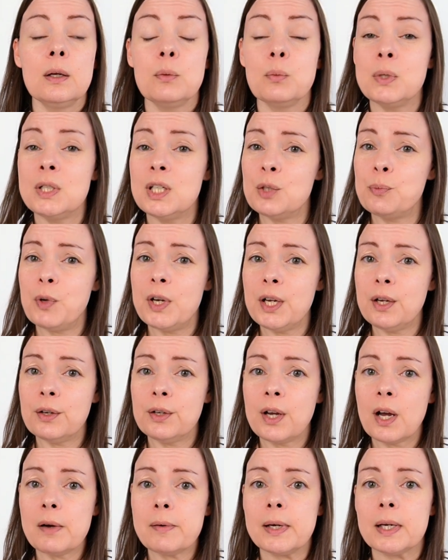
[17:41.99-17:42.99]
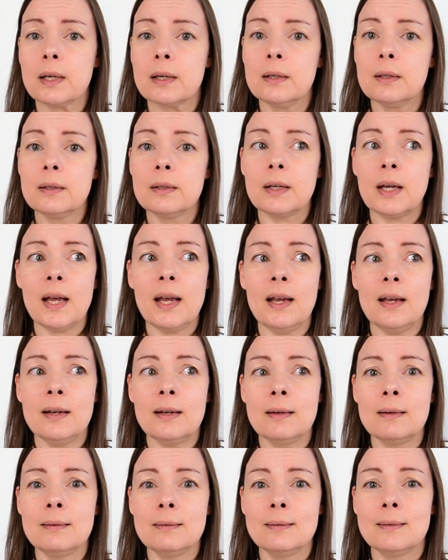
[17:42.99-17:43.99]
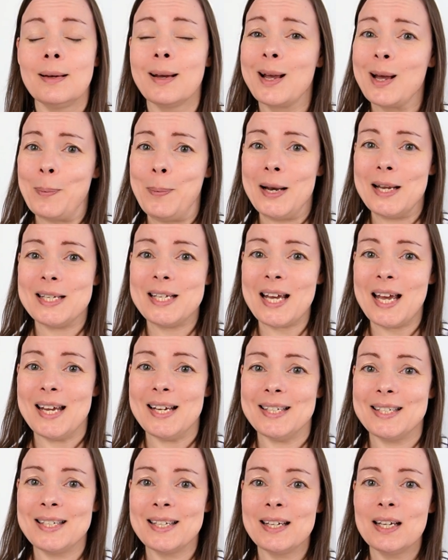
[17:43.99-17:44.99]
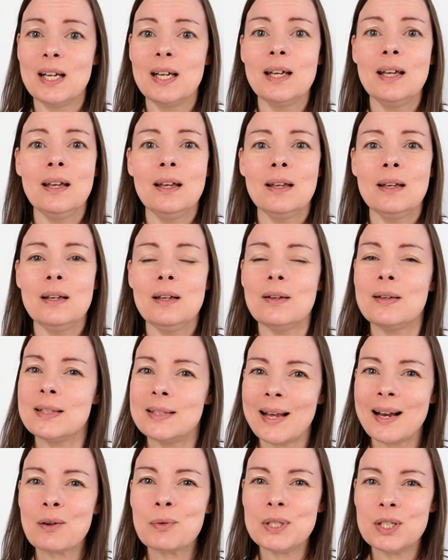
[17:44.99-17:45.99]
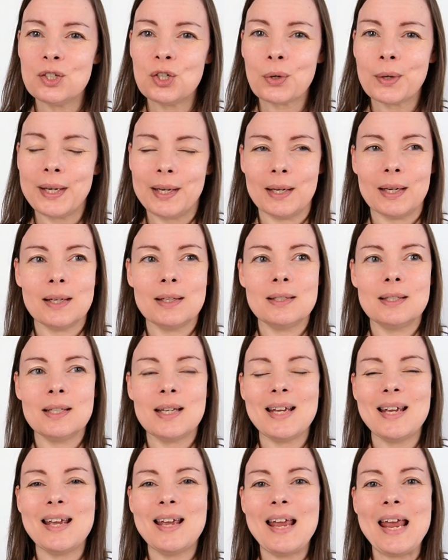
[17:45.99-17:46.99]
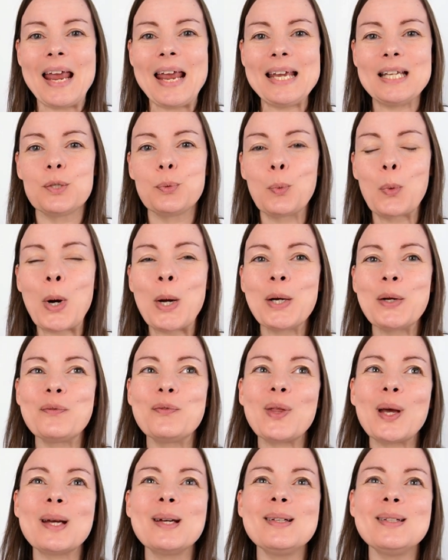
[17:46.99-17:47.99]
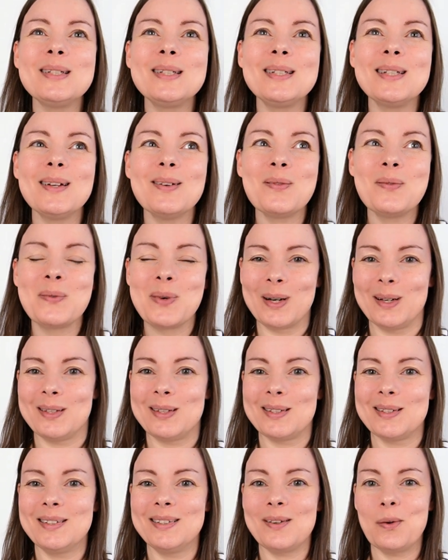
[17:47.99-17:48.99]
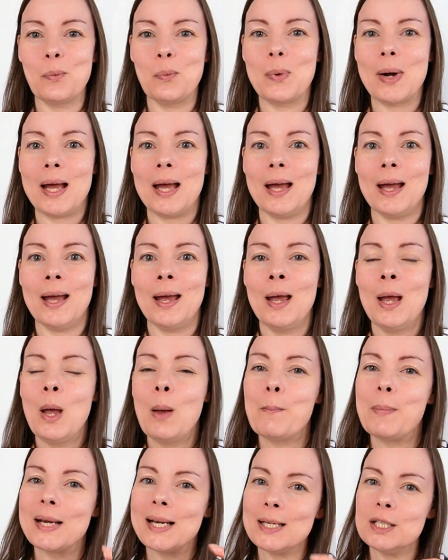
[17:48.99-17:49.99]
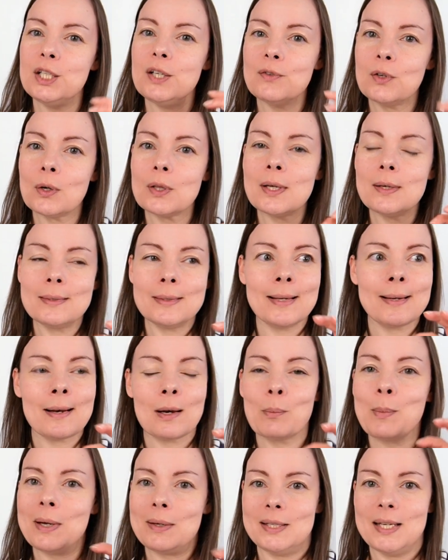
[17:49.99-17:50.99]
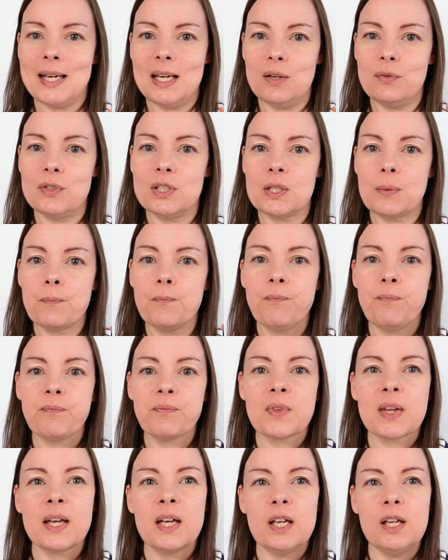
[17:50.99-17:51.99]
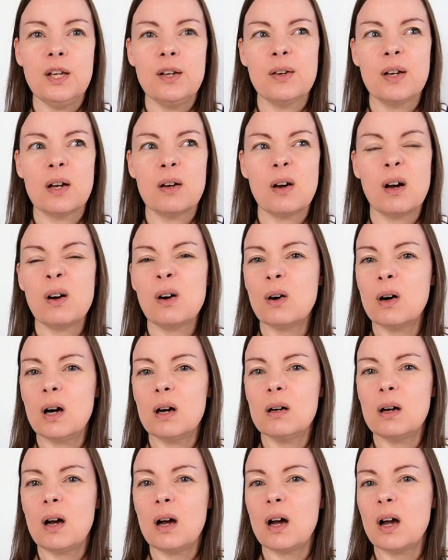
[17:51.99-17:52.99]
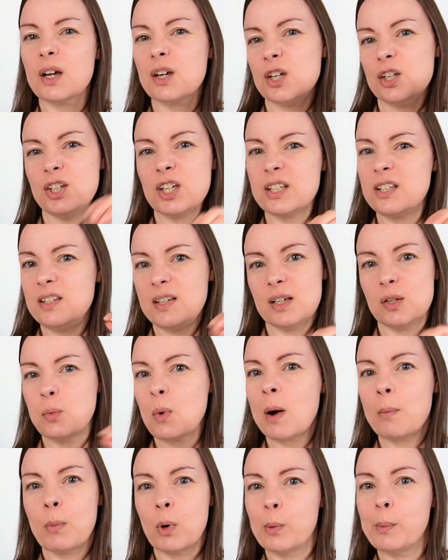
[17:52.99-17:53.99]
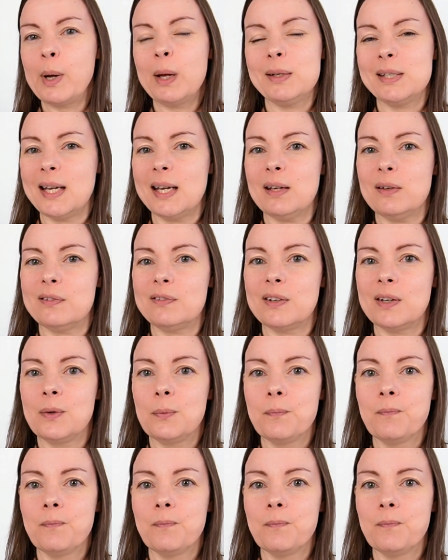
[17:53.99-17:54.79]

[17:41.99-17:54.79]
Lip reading: which is pretty good going in a couple of days. You can tell I was enjoying it. It's one of those ones where, because you've got those little motifs, you go, oh, I could just stitch one more motif.